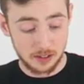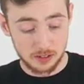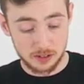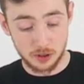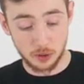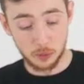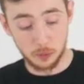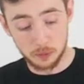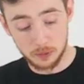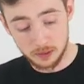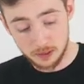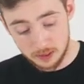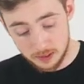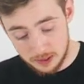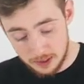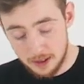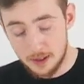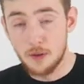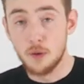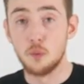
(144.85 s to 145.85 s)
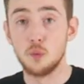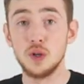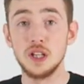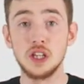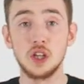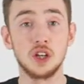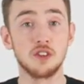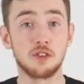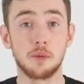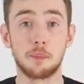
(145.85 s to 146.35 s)
So
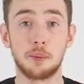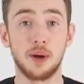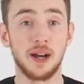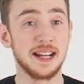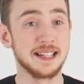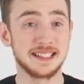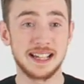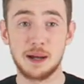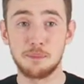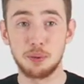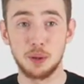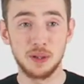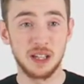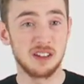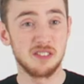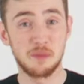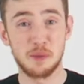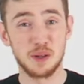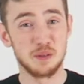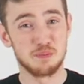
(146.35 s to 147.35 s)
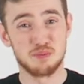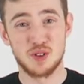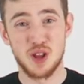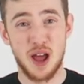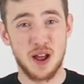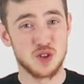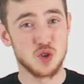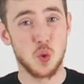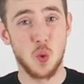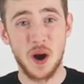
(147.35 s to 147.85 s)
really good for price. I'll probably give it
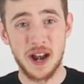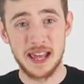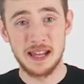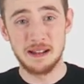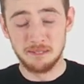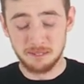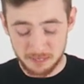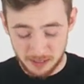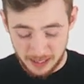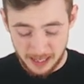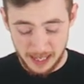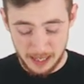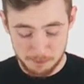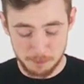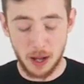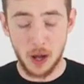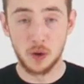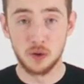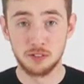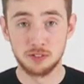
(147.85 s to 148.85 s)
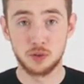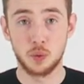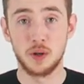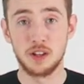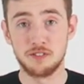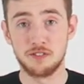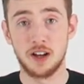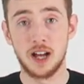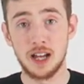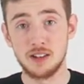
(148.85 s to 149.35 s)
about a 20 out of
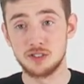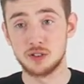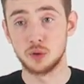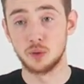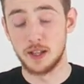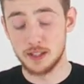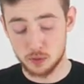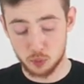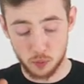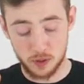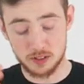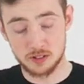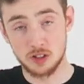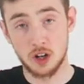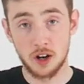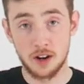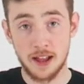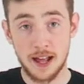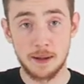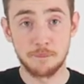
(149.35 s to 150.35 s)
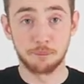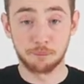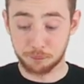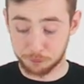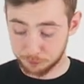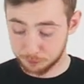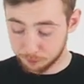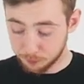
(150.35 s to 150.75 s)
25, so that's what it's starting at.